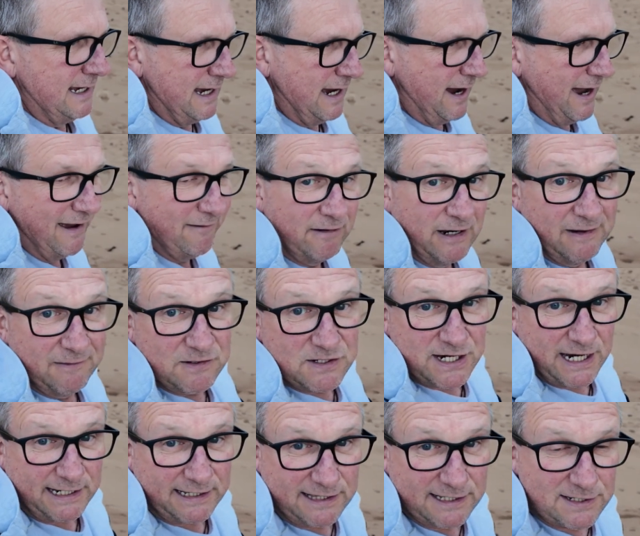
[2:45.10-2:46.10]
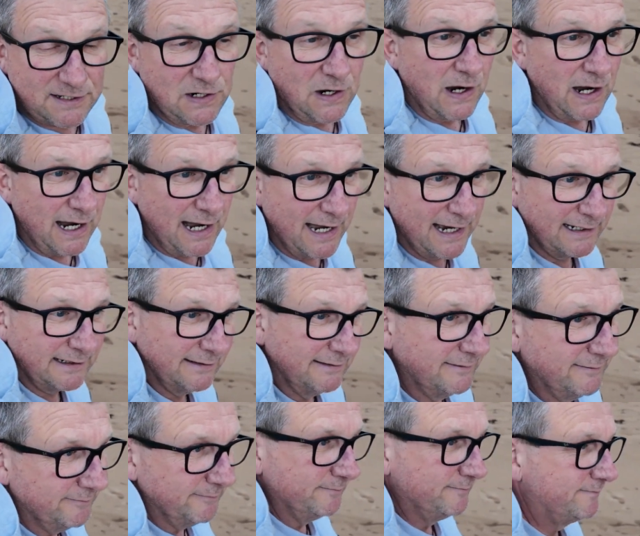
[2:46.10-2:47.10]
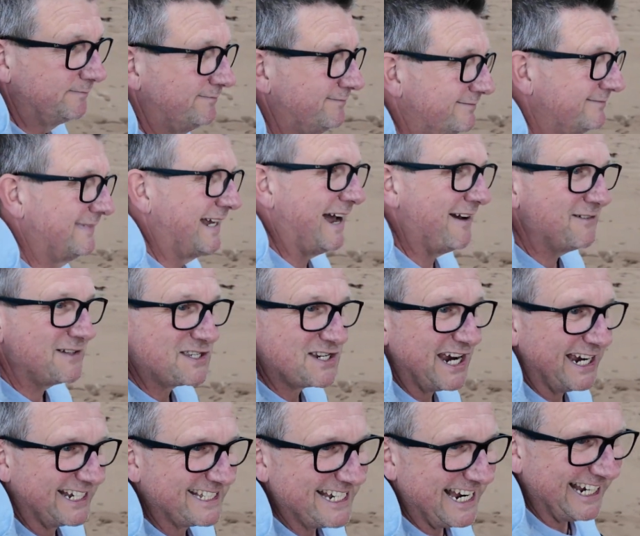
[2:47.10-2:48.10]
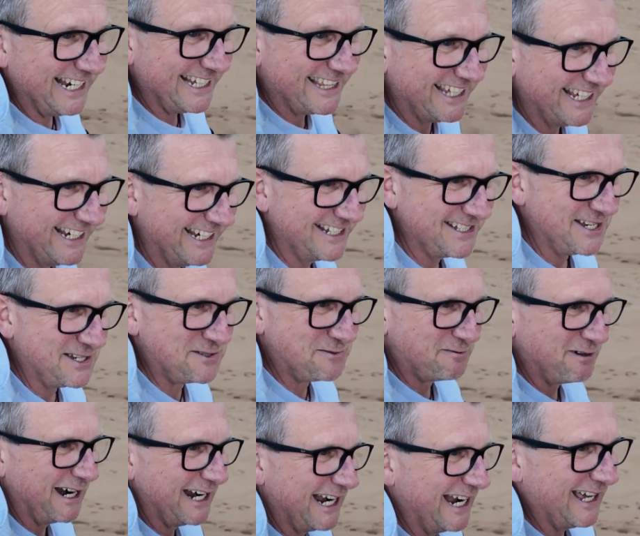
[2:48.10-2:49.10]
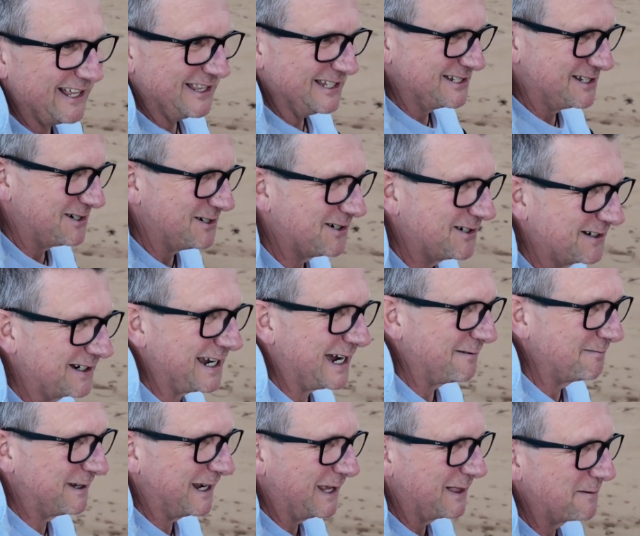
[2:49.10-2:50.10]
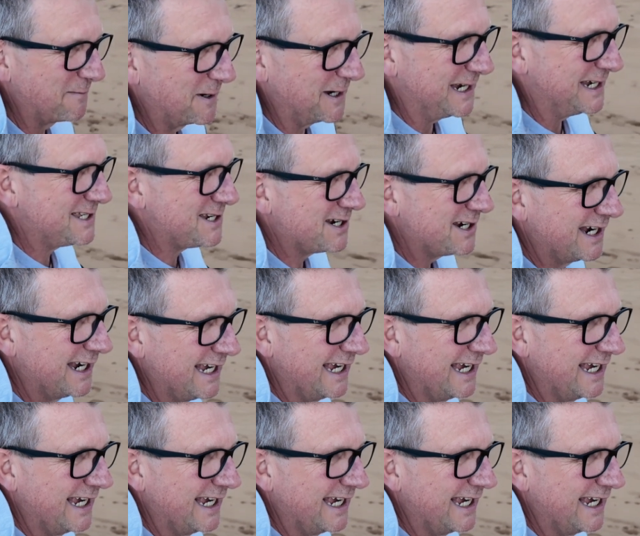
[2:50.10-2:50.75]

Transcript: I haven't even checked the tide, haven't checked anything, just ran out the door and come down the beach.